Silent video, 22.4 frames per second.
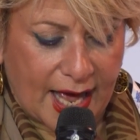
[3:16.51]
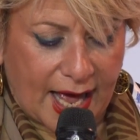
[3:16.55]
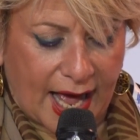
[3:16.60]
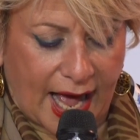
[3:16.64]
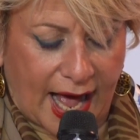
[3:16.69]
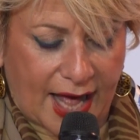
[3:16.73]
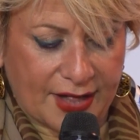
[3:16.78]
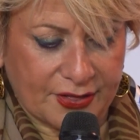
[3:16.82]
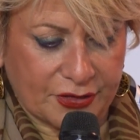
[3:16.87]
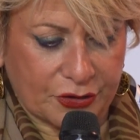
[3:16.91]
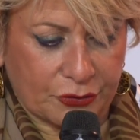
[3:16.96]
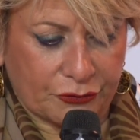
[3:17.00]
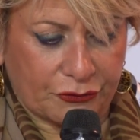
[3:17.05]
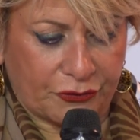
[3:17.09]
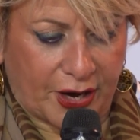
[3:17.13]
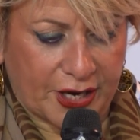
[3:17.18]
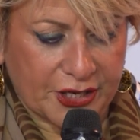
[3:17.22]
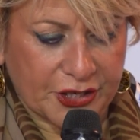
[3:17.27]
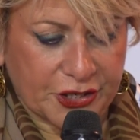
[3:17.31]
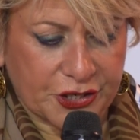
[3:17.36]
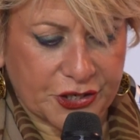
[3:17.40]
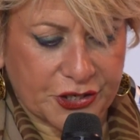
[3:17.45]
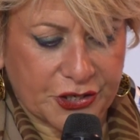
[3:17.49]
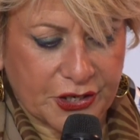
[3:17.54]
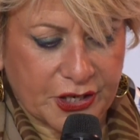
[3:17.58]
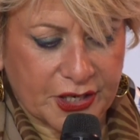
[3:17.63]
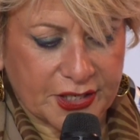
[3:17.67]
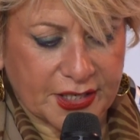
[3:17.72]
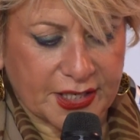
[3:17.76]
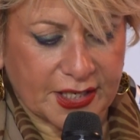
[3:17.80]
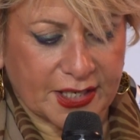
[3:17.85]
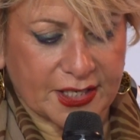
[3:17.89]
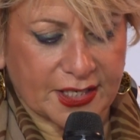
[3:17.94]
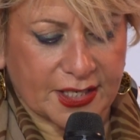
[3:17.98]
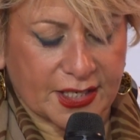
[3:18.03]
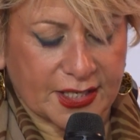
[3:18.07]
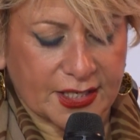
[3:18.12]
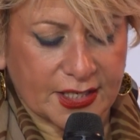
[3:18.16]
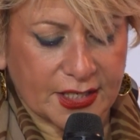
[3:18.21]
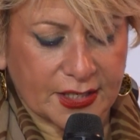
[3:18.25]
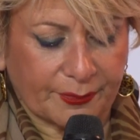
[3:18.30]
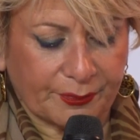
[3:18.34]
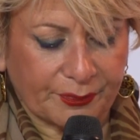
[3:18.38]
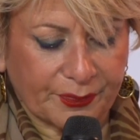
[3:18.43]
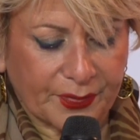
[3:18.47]
and the French
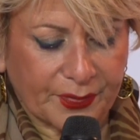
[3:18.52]
citizens.